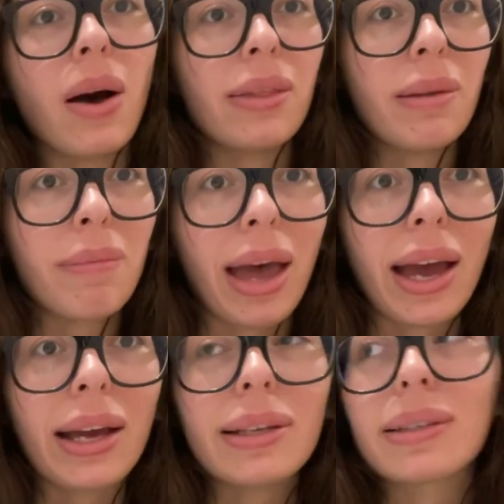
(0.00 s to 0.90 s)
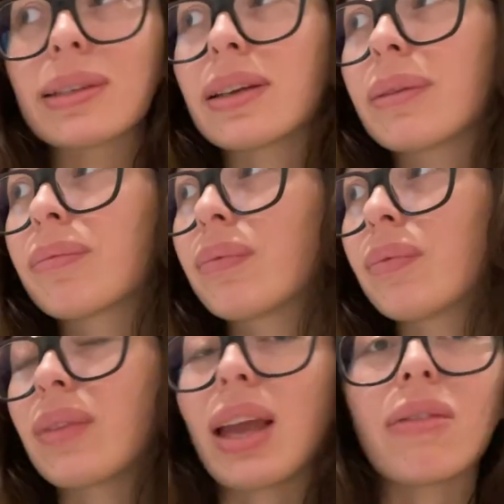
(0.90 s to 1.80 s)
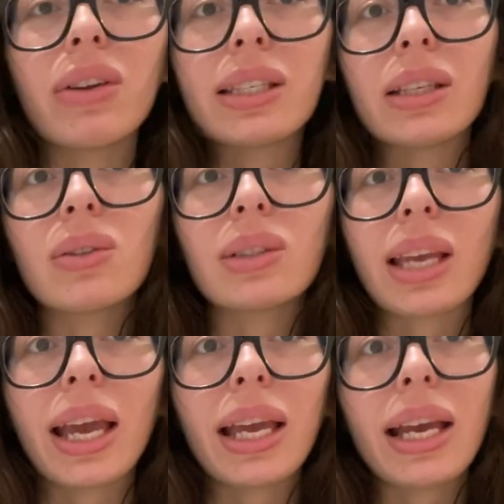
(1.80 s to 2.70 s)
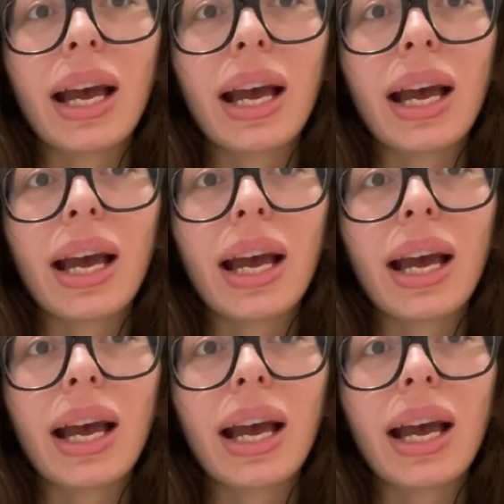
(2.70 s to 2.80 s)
on the mat every single day?